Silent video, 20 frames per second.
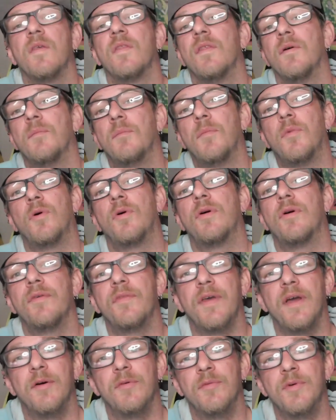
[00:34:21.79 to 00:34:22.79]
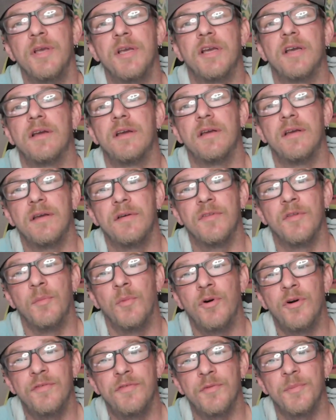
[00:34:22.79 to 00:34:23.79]
The
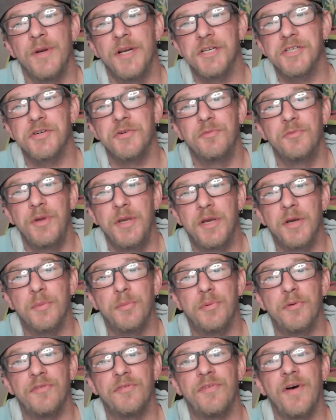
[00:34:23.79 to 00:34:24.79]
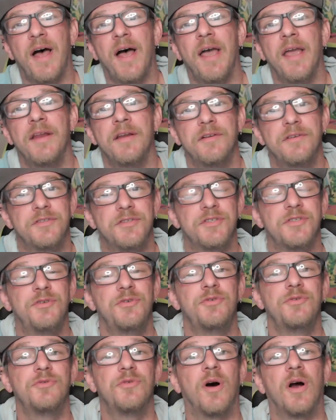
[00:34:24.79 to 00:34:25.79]
more information we could provide
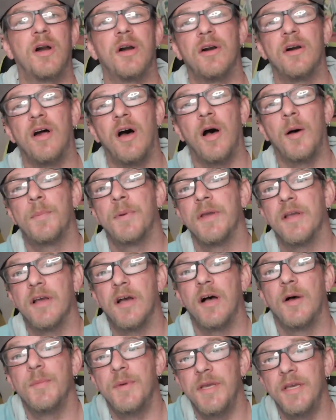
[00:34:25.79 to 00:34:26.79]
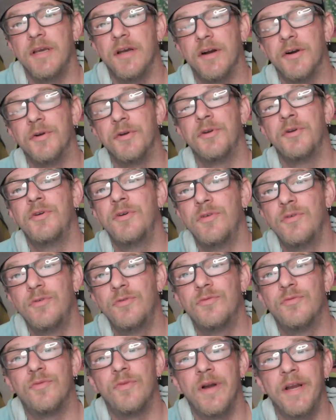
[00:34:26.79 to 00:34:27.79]
to our up and coming, our
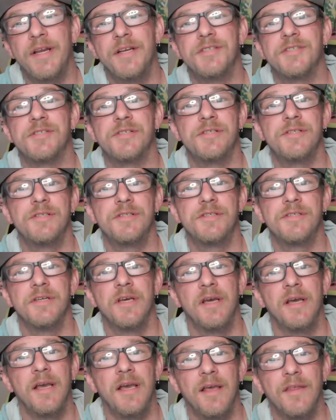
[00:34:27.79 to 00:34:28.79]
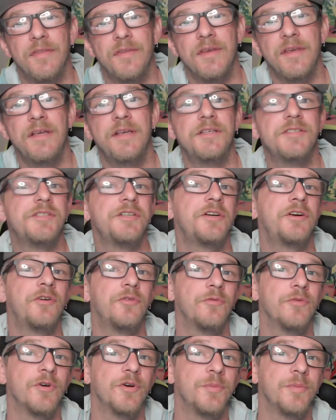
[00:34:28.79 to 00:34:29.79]
new racers, the easier
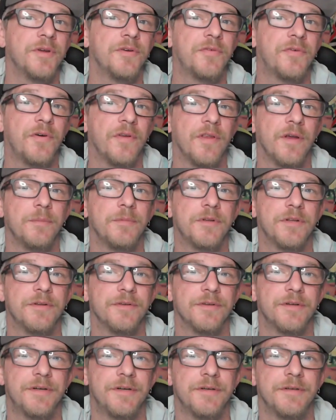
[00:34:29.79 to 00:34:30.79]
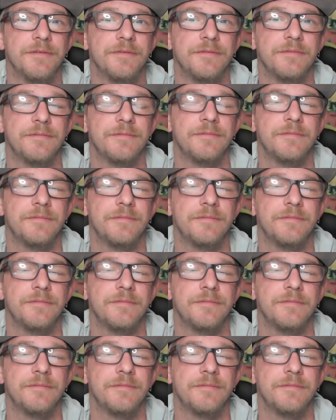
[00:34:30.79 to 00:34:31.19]
it will be for them to learn.